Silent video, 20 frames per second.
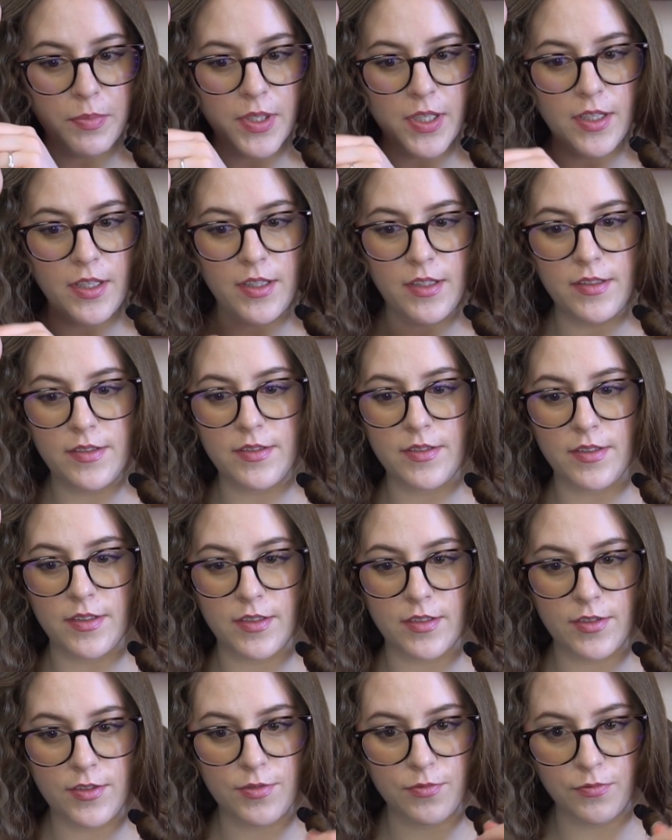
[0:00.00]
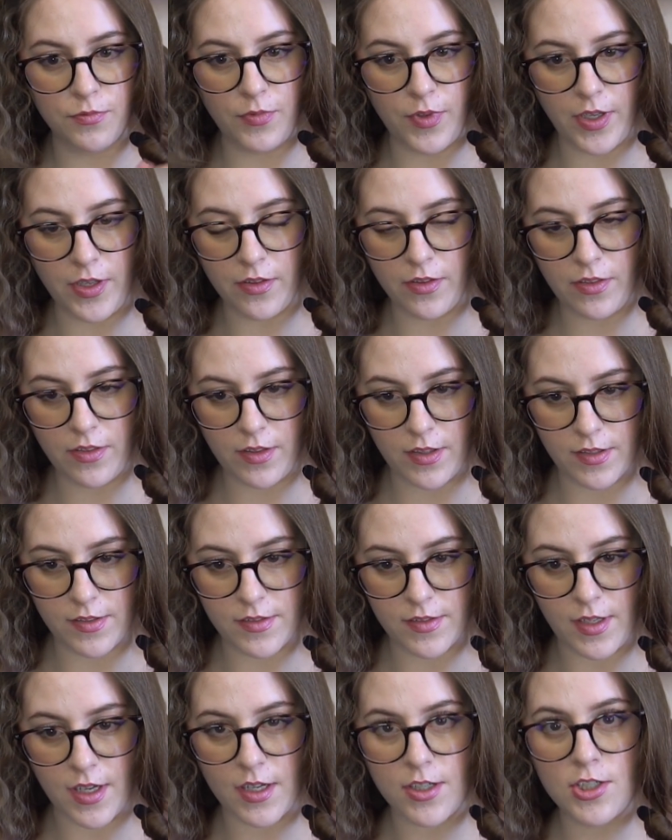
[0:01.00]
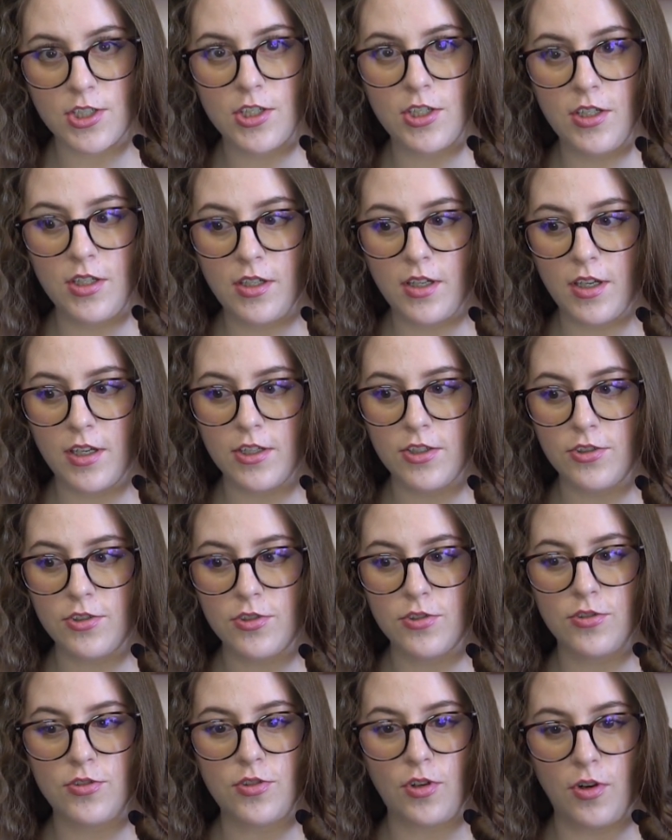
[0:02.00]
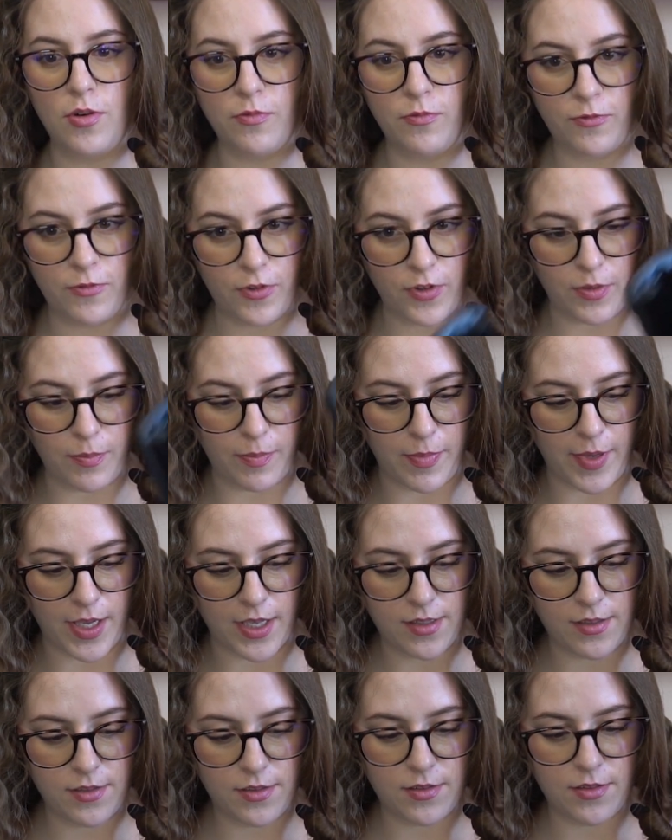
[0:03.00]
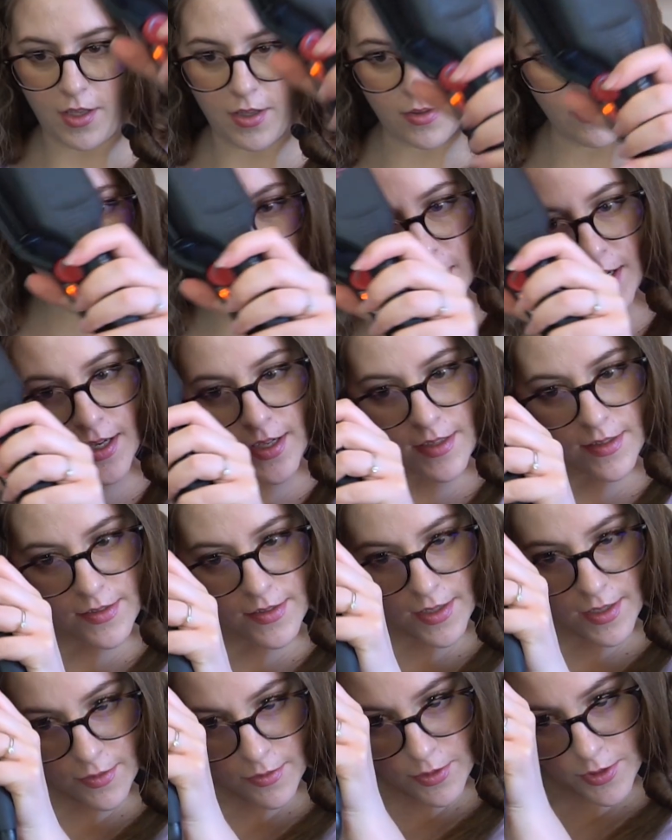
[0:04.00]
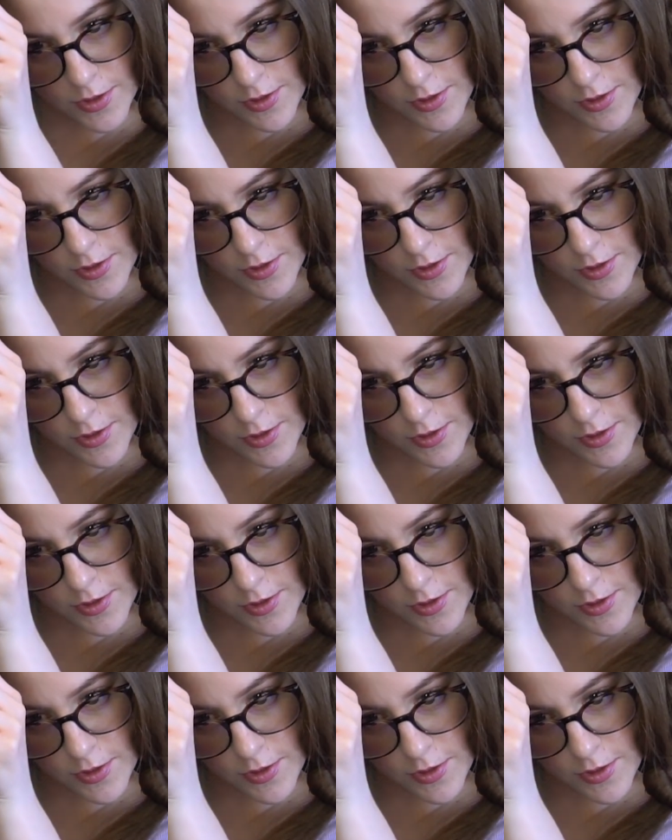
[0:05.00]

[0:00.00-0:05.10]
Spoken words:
pieces with the section and just hope for the best. Otherwise, I will